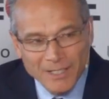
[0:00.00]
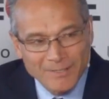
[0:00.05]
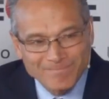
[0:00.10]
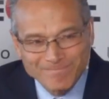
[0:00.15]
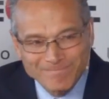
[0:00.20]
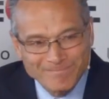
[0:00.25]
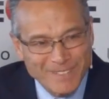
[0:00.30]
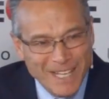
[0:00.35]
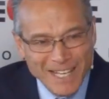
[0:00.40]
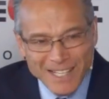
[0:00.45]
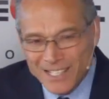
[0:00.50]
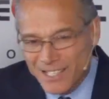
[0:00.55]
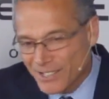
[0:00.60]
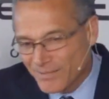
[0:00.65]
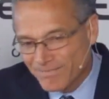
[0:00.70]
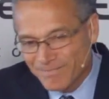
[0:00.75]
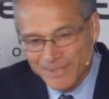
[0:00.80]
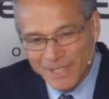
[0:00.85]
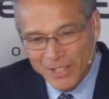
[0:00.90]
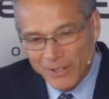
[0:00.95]
Nate's
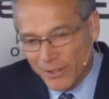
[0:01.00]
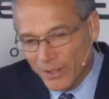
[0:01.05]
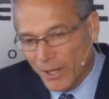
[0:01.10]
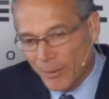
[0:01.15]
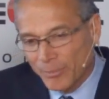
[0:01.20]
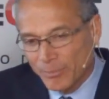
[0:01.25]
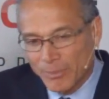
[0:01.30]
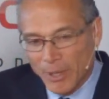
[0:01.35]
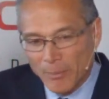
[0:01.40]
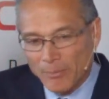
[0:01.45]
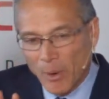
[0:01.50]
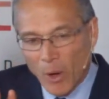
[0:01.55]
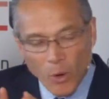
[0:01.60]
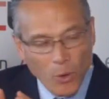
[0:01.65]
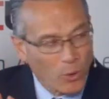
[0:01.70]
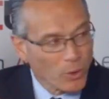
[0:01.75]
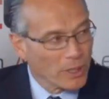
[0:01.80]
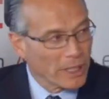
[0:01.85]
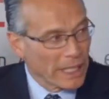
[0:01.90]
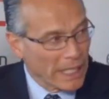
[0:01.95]
a
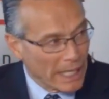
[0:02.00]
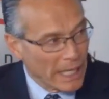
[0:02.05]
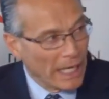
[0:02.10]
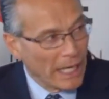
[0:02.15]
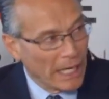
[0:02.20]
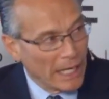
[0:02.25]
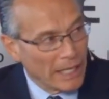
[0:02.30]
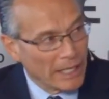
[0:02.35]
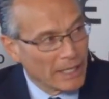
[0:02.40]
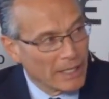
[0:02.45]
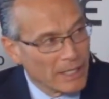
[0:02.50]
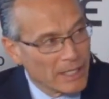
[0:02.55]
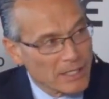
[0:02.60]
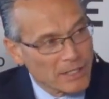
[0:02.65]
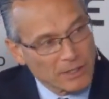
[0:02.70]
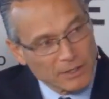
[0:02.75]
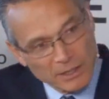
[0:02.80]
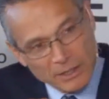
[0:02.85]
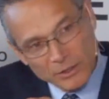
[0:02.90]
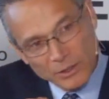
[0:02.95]
polling guy, and he's
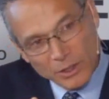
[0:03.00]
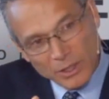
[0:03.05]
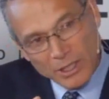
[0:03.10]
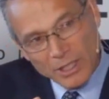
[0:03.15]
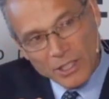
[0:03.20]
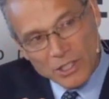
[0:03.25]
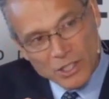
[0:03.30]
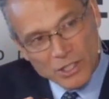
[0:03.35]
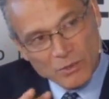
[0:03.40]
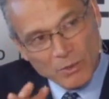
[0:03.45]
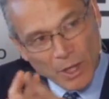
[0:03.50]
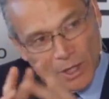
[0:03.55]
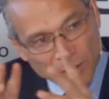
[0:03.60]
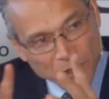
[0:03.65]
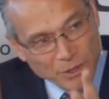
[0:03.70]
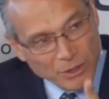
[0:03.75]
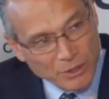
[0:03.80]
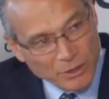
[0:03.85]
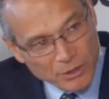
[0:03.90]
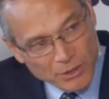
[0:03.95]
looking at
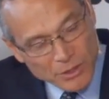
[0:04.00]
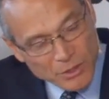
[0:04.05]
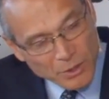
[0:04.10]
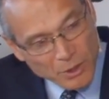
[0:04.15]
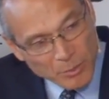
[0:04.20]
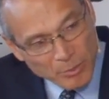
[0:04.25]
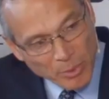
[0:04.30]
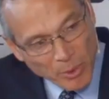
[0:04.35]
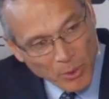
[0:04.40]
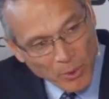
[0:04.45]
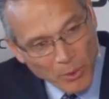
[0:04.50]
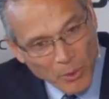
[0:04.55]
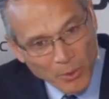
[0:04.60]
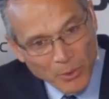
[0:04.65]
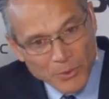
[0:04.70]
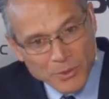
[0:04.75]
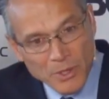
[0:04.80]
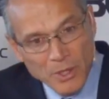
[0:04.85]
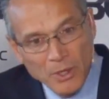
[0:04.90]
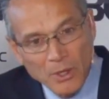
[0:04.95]
structured sort of
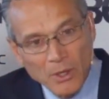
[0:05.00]
polls.